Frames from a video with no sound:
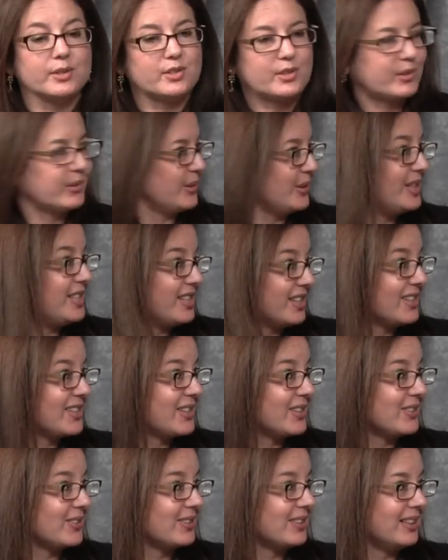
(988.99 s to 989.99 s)
it certainly
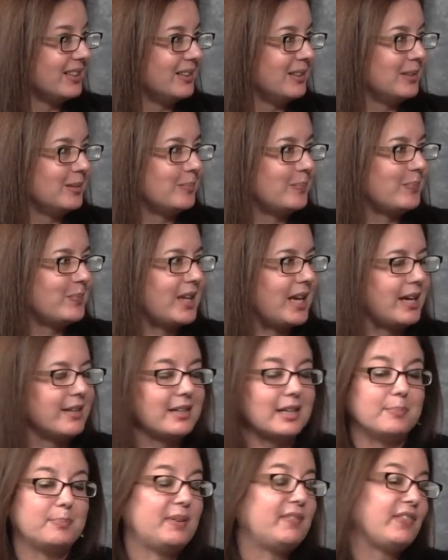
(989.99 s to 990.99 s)
doesn't. Um,
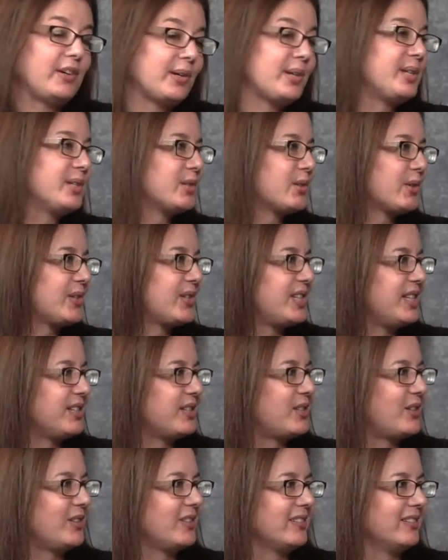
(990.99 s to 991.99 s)
and I'd be very
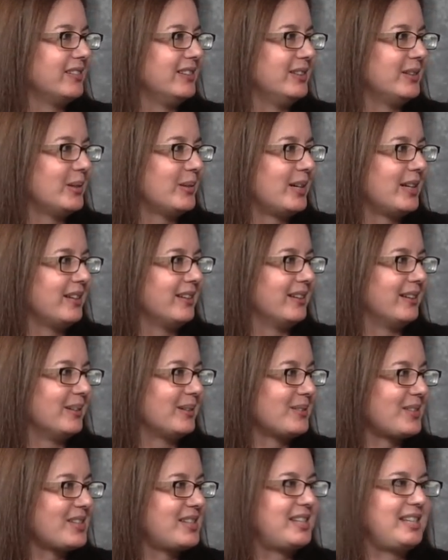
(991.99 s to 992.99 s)
interested to, you know,
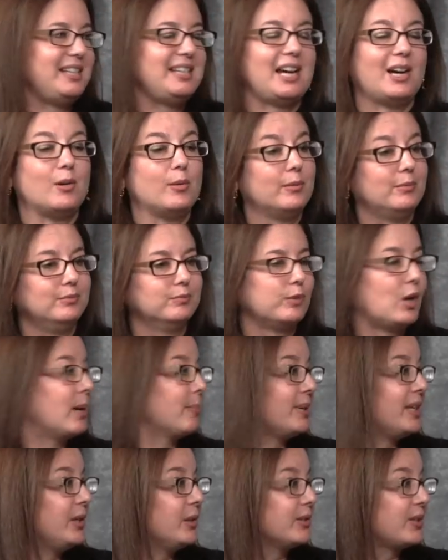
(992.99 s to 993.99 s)
uh, see how
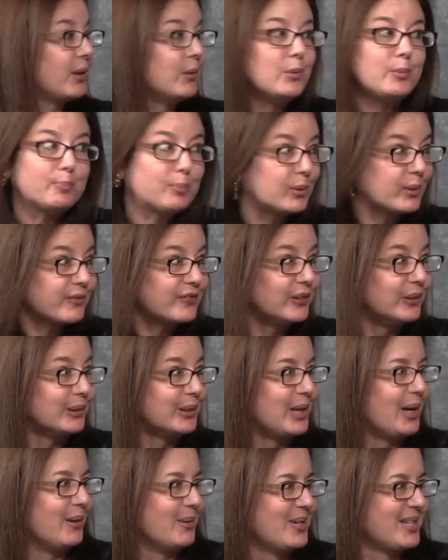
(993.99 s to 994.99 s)
Romney's own
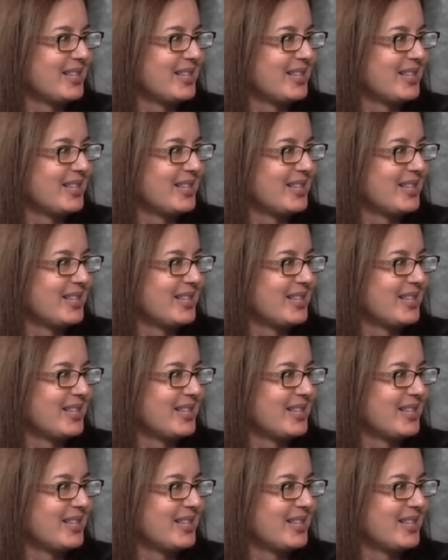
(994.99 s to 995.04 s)
portfolio